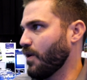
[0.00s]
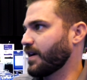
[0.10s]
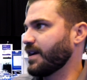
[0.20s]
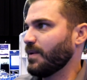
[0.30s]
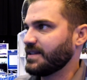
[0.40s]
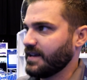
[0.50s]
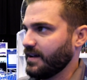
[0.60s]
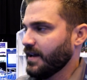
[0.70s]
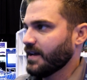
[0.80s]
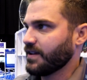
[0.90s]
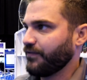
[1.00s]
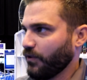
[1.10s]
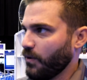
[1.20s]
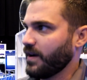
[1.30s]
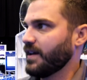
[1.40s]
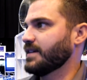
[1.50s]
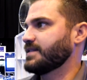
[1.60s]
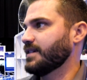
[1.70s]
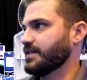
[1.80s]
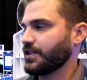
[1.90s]
York, it went to Florida,
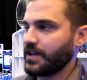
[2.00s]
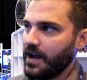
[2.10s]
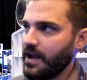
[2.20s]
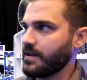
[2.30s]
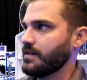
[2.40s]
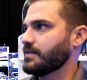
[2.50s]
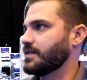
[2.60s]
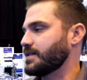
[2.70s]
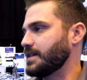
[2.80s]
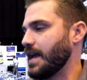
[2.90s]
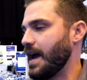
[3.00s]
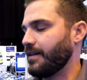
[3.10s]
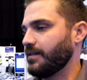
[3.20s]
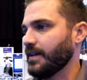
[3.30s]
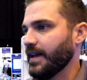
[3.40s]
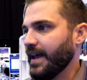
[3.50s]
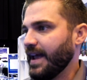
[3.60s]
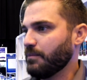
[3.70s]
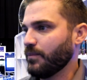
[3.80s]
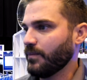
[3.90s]
to Chicago, to Seattle,
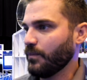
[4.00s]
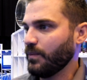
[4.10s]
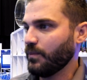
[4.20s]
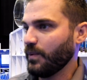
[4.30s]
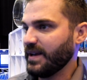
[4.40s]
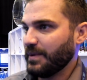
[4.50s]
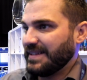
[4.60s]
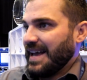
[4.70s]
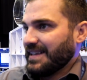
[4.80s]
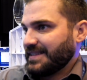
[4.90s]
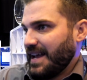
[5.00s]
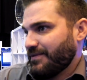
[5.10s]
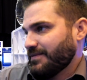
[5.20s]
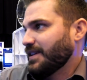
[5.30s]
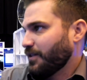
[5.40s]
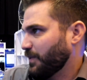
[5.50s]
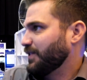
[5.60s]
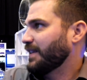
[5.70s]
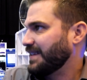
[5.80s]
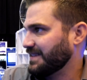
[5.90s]
and we test, we
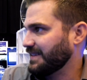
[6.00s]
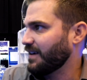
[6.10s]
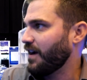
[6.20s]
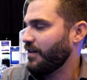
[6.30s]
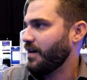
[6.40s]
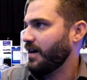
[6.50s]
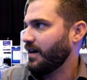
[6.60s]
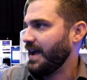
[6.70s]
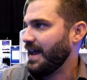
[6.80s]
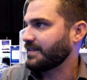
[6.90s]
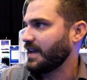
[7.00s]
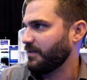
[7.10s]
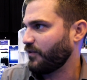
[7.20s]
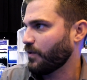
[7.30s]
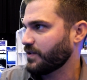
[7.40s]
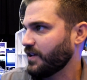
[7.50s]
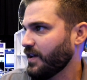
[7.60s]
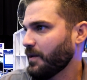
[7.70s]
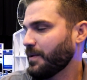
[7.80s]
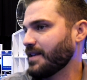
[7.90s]
do the testing ahead of time, of course.
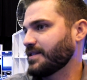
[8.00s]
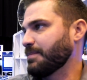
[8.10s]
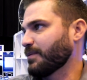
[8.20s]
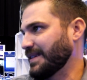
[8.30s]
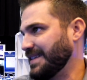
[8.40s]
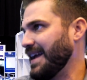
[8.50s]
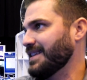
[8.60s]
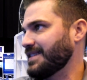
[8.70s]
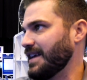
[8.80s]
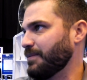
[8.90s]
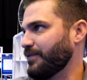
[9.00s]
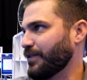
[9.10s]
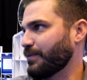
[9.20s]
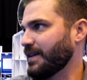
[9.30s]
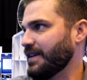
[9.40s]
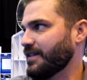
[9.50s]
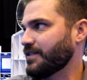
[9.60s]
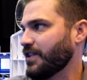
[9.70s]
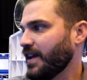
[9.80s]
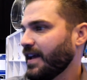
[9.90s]
We also keep a retained sample for 3
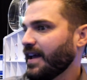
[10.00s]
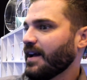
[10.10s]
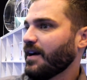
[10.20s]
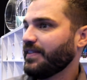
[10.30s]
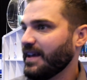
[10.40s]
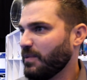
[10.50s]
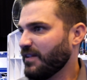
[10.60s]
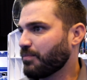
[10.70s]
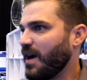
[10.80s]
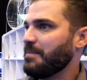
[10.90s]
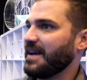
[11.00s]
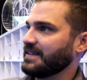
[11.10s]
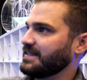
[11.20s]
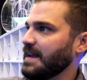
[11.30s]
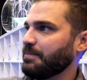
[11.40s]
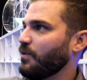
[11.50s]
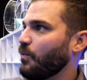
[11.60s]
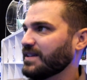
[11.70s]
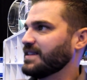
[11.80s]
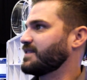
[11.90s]
years. Then we've brought back the sample
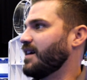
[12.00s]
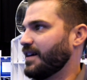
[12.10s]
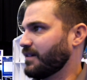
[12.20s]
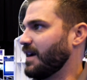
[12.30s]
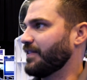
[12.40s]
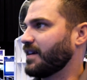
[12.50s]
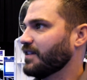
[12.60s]
once it's gone around the